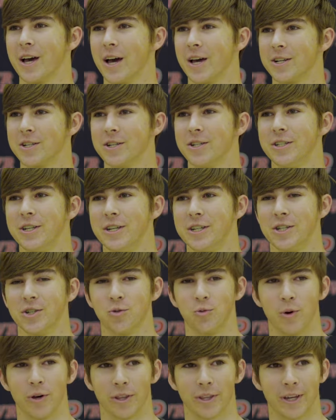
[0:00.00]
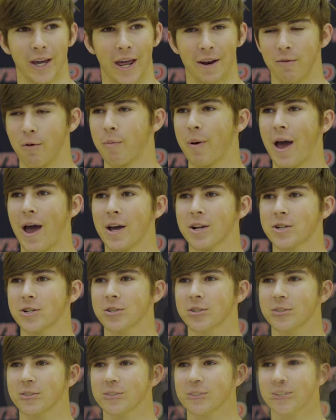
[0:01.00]
Uh, she teaches with kind of a
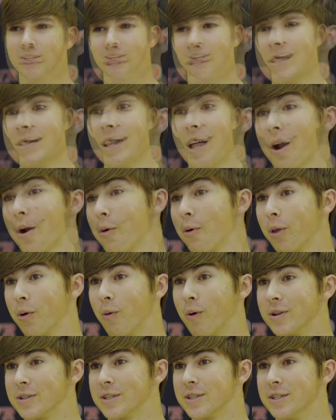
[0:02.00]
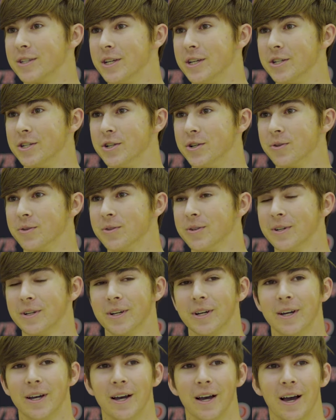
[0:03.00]
passion. Miss Lowery really wants to teach you.
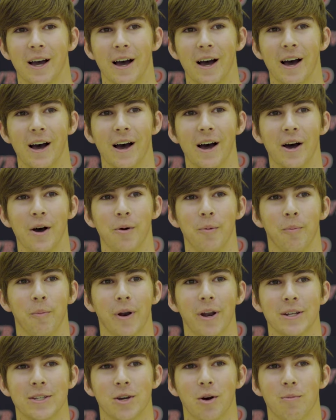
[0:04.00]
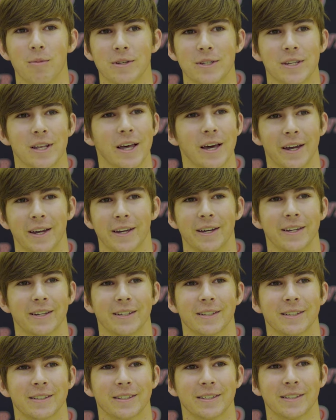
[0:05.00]
Uh, but it's almost like
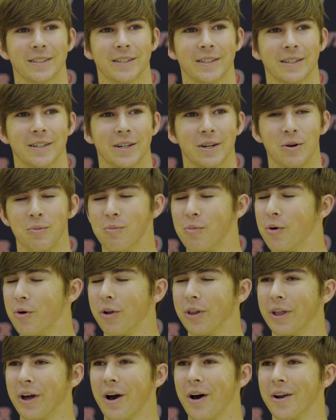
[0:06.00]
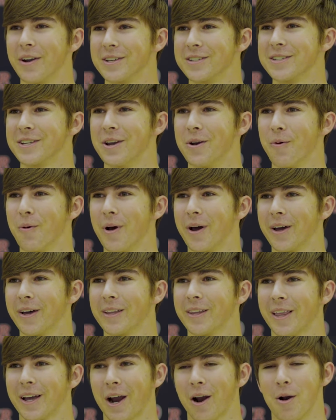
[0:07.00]
brutally honest in a way.
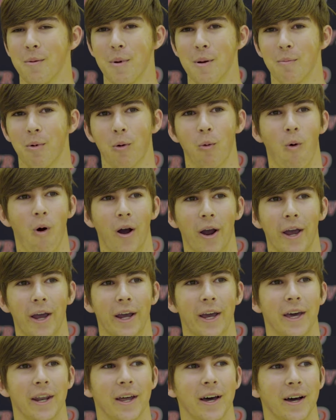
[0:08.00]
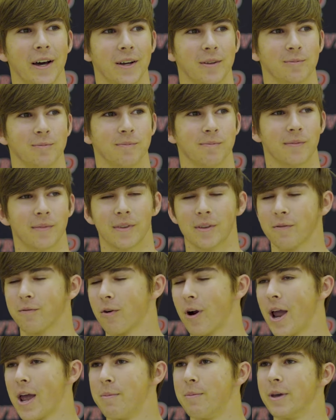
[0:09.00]
Like I remember walking in uh,
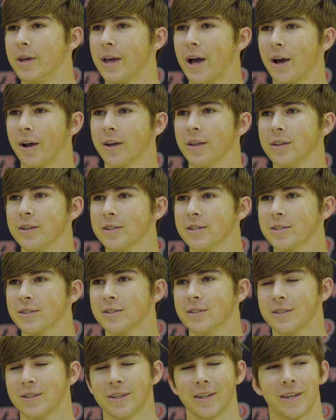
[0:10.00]
for AP Calculus,